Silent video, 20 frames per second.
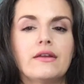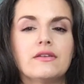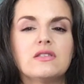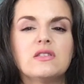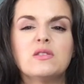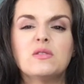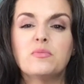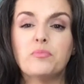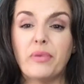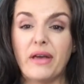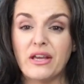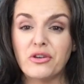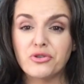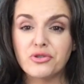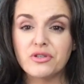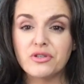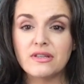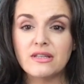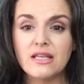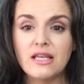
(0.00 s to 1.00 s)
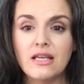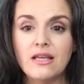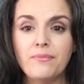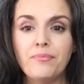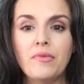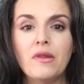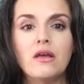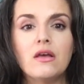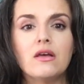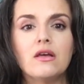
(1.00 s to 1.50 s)
especially
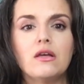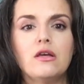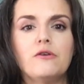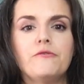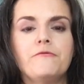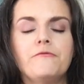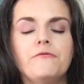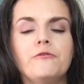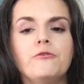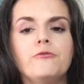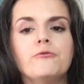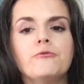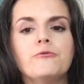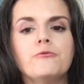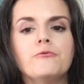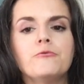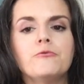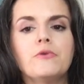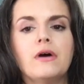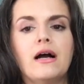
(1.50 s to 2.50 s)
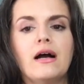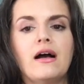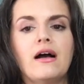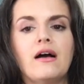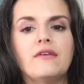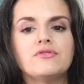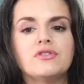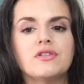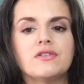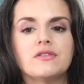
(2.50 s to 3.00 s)
if you
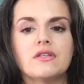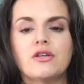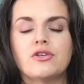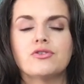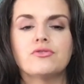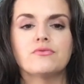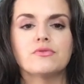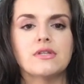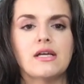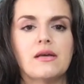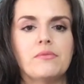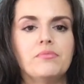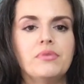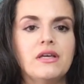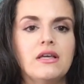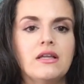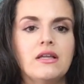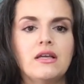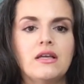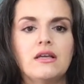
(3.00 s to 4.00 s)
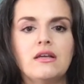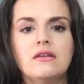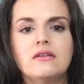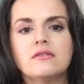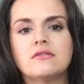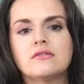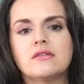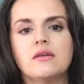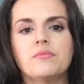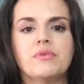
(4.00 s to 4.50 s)
have gestational
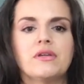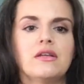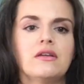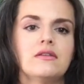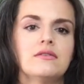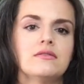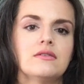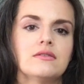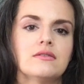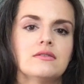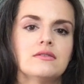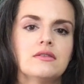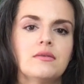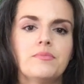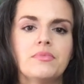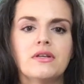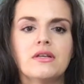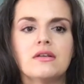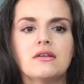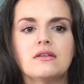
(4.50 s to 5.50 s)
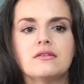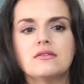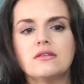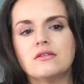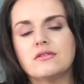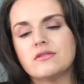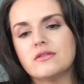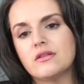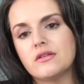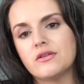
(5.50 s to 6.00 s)
diabetes, diabetes insipidus,
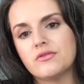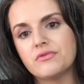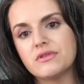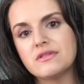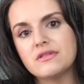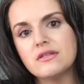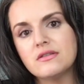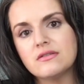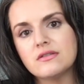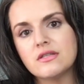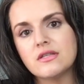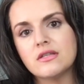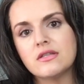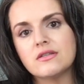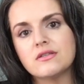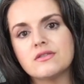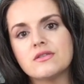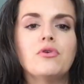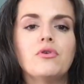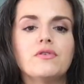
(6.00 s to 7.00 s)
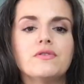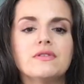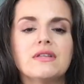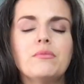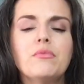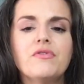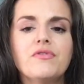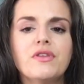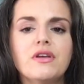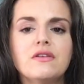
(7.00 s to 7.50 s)
insulin resistance. Some
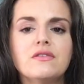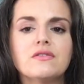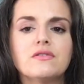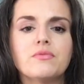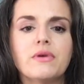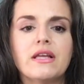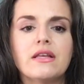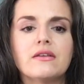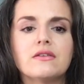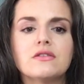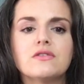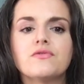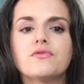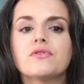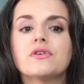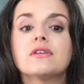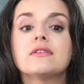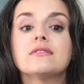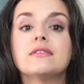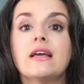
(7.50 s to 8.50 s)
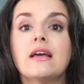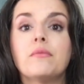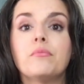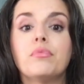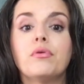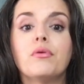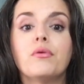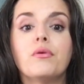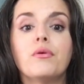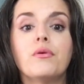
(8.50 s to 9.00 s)
of these sweeteners, for
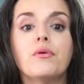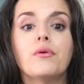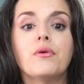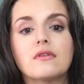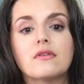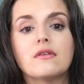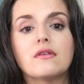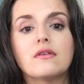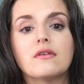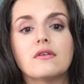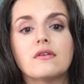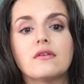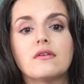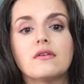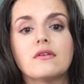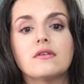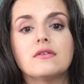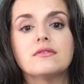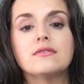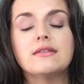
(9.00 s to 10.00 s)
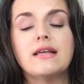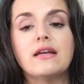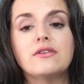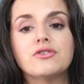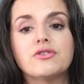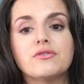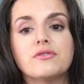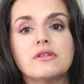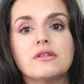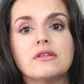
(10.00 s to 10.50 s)
example,
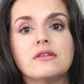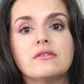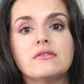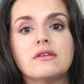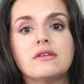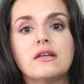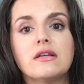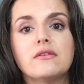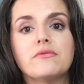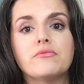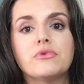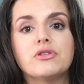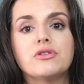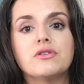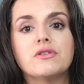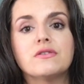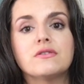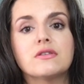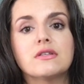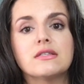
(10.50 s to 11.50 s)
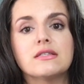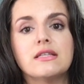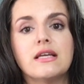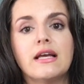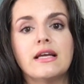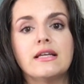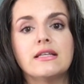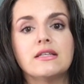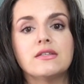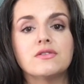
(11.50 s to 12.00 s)
saccharin, which is
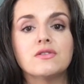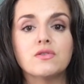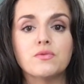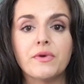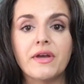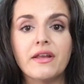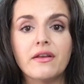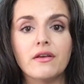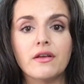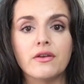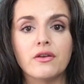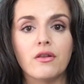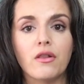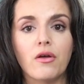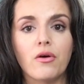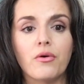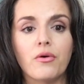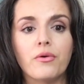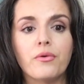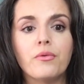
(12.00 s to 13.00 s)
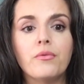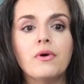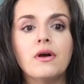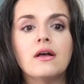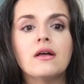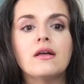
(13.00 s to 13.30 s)
contained in sweet and low,